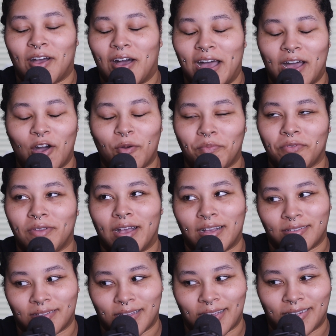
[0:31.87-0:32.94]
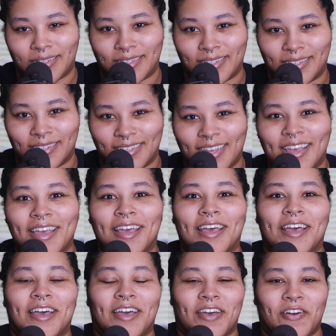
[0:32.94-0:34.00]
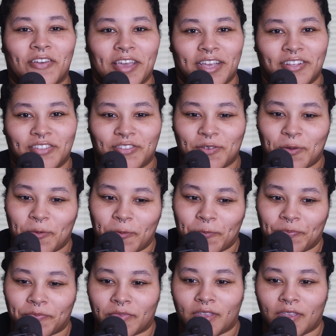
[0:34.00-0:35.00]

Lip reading: I hope you guys liked it. Okay, so